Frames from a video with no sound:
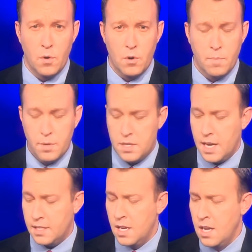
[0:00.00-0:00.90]
in order to
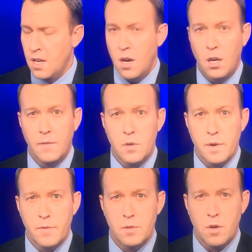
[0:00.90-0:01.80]
protect all of your
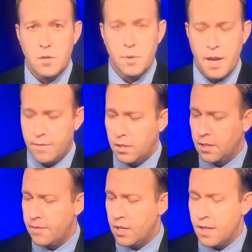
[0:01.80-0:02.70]
infrastructure. We're going to have to
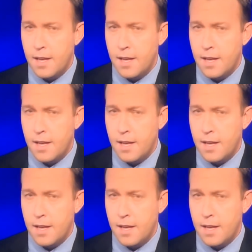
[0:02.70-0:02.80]
leave it at